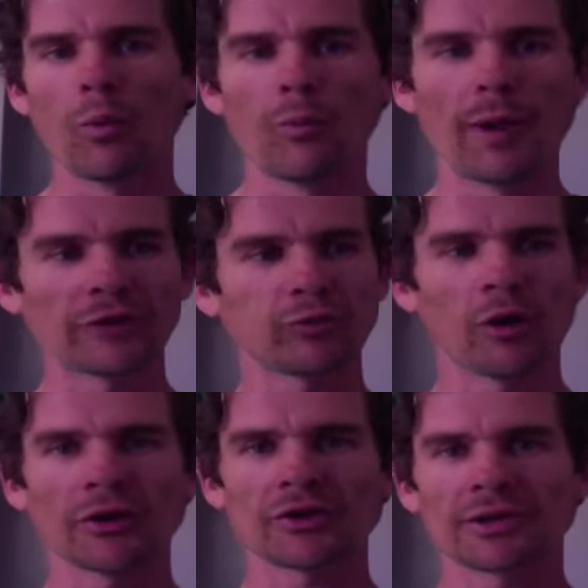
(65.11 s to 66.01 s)
Best
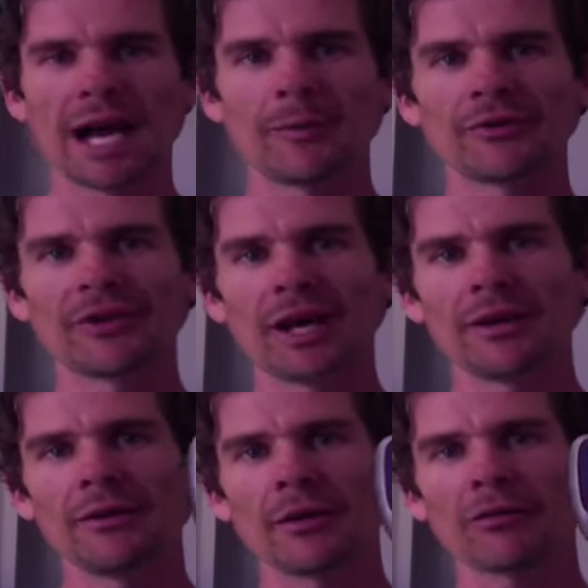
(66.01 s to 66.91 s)
watch Garmin's
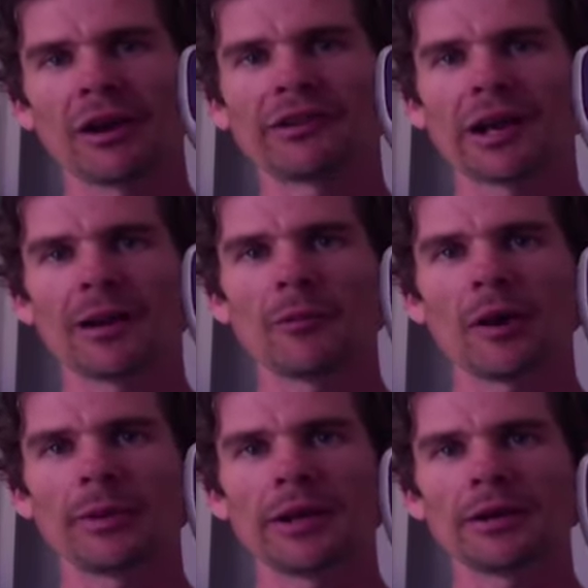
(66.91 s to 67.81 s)
done, 310 in
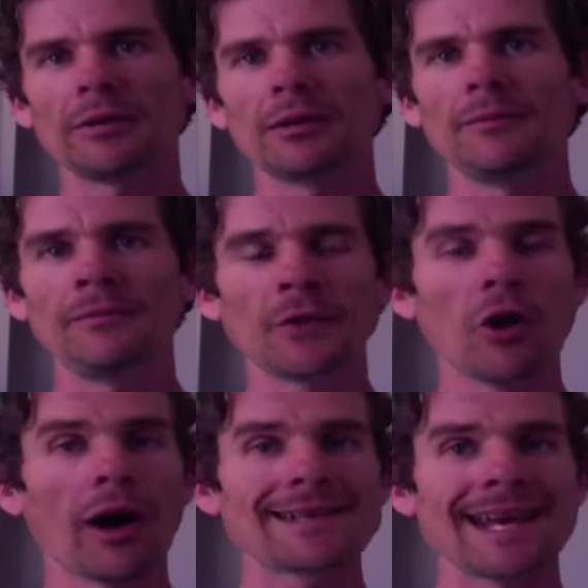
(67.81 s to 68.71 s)
my opinion. The
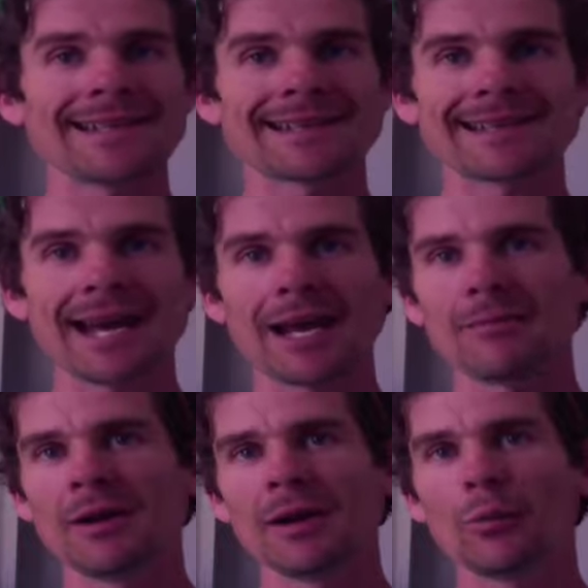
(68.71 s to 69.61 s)
910 is the
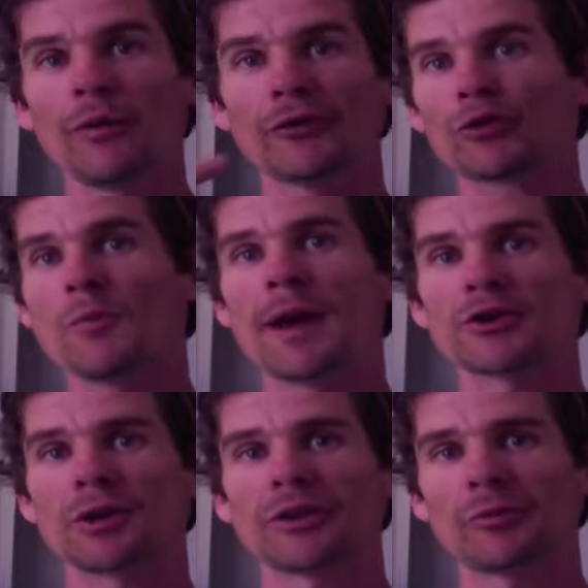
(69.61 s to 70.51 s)
same with swim
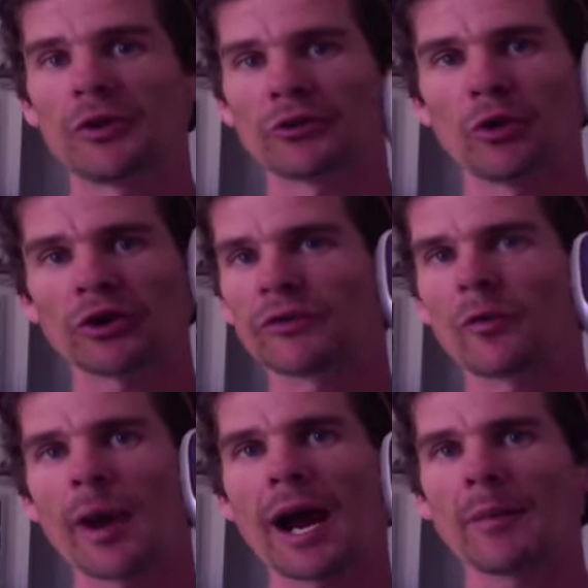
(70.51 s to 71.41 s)
metrics, but this works with
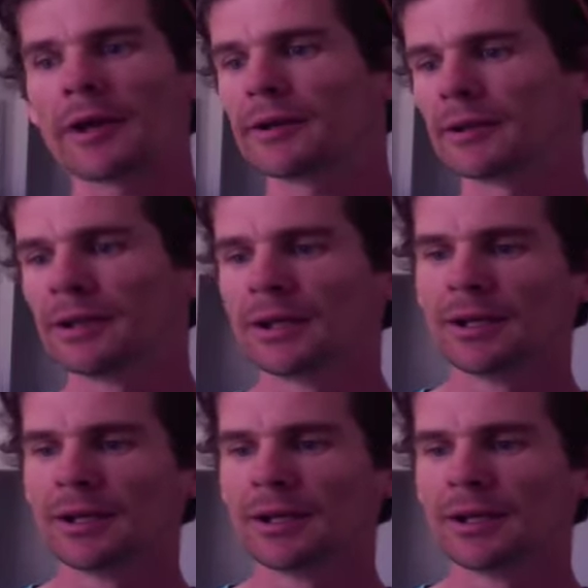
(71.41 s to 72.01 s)
your power meter.